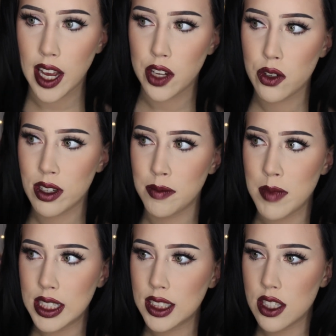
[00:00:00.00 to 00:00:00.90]
I usually
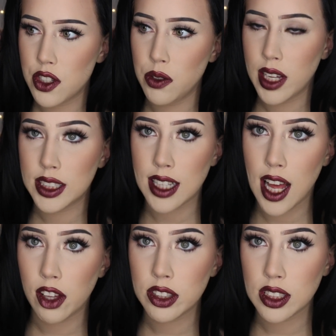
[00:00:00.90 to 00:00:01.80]
miss the 2 days that
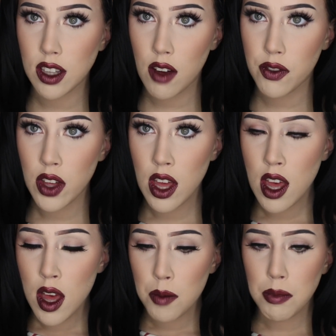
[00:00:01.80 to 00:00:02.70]
Alex is off
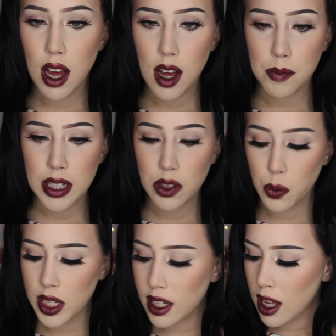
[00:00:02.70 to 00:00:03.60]
in the
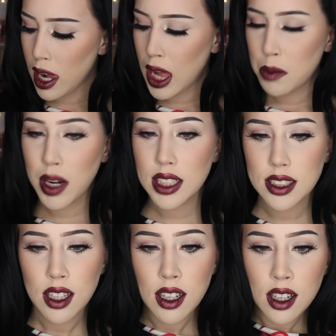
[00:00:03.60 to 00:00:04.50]
week, but